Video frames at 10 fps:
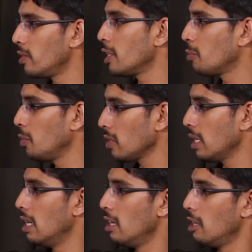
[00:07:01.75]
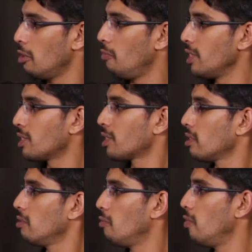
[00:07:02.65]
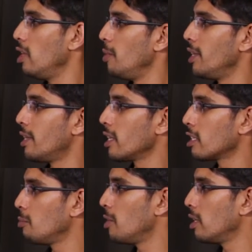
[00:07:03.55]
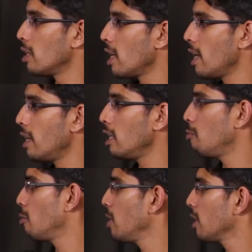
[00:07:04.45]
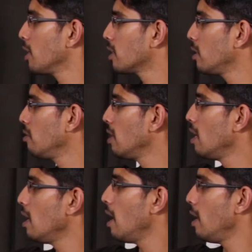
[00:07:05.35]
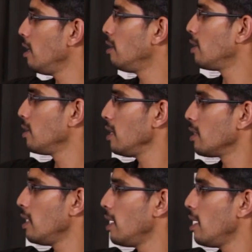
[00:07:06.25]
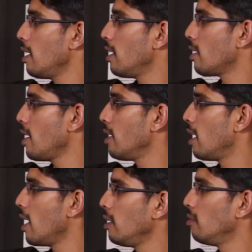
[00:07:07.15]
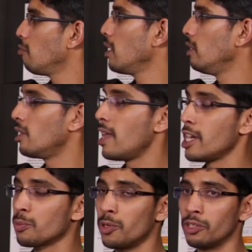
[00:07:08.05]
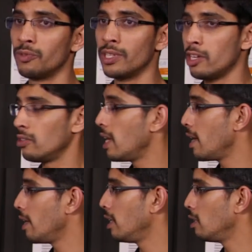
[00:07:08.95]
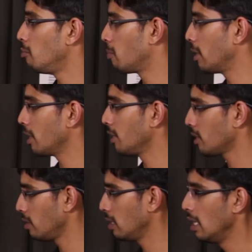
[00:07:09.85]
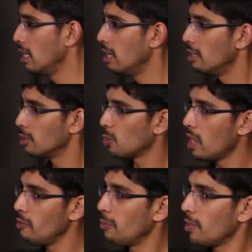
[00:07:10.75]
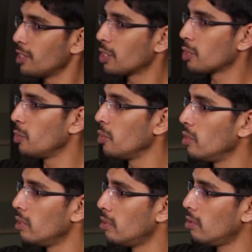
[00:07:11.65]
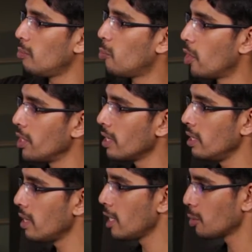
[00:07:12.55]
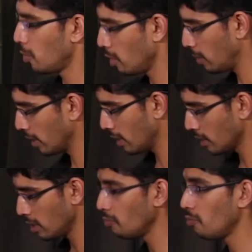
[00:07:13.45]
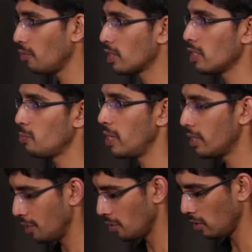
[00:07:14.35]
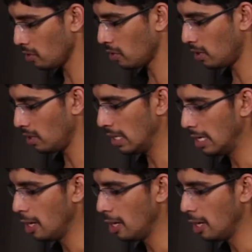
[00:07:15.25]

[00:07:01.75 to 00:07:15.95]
network, which will be detected by the AADM application and result in a red line in the dashboard of the AADM application. So I will first show you the monitoring dashboard application, which is built into the card.